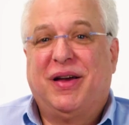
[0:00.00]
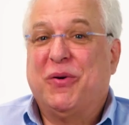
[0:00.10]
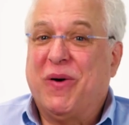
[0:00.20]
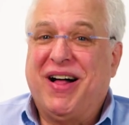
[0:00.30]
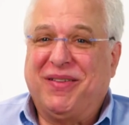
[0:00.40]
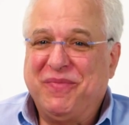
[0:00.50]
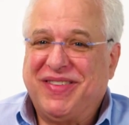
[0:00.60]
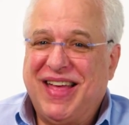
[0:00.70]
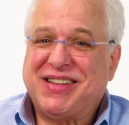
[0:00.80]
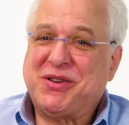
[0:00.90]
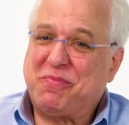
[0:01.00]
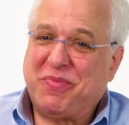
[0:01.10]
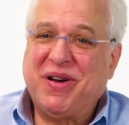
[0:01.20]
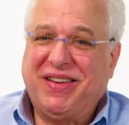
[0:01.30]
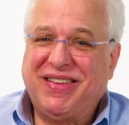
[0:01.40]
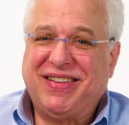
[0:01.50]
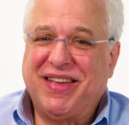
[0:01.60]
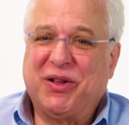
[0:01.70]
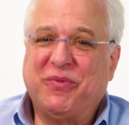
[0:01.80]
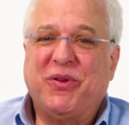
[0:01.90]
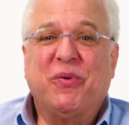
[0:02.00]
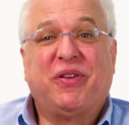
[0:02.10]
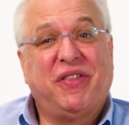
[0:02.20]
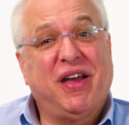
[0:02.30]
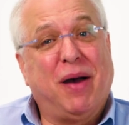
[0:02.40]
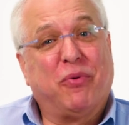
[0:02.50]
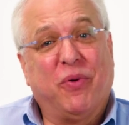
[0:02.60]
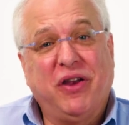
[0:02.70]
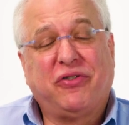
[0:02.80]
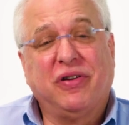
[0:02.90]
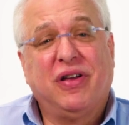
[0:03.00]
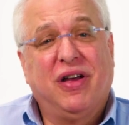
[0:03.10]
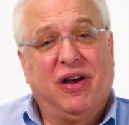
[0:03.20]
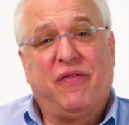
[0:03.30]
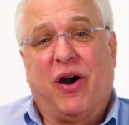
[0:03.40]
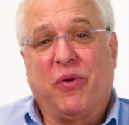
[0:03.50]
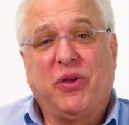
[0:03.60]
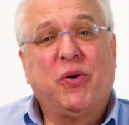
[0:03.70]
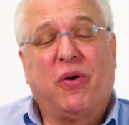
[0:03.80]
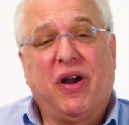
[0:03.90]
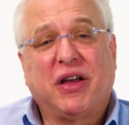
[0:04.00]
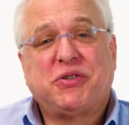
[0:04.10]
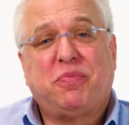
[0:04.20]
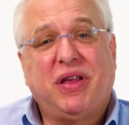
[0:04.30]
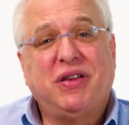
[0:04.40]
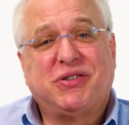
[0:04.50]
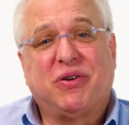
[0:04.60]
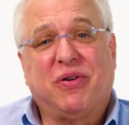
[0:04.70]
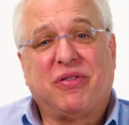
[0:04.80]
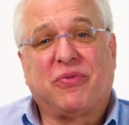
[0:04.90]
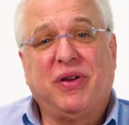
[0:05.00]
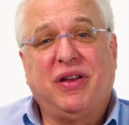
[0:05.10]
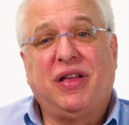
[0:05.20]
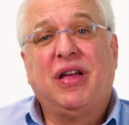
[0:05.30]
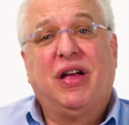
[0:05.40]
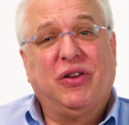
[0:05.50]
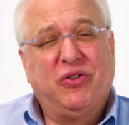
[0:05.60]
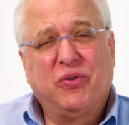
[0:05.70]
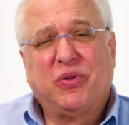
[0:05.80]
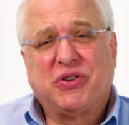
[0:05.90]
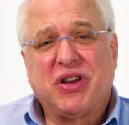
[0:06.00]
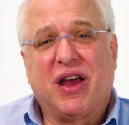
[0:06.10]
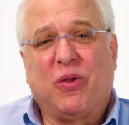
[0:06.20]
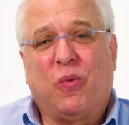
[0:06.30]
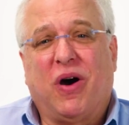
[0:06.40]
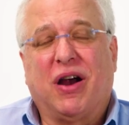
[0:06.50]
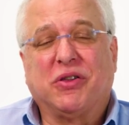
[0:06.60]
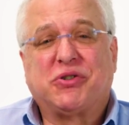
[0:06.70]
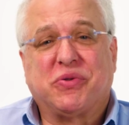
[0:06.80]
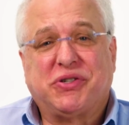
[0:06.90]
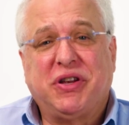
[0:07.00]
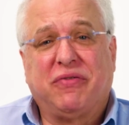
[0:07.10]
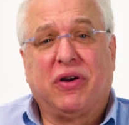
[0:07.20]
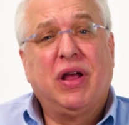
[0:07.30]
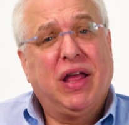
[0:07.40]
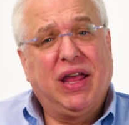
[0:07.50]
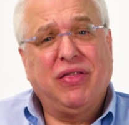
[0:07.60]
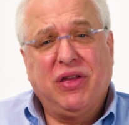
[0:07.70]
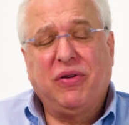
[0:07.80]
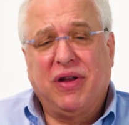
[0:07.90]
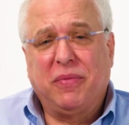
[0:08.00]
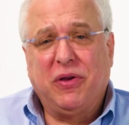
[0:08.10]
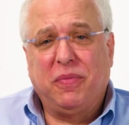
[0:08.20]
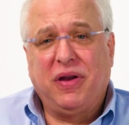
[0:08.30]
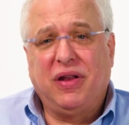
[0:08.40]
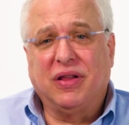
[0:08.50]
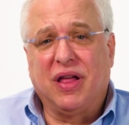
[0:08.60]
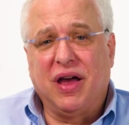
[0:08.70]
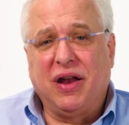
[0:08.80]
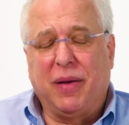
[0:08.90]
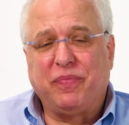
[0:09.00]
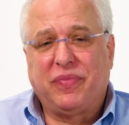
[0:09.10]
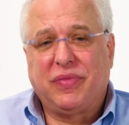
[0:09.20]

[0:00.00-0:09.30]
Well, that's a pretty detailed view into the operation of our URX-P03D dual-channel wireless receiver in the UWP-D lineup.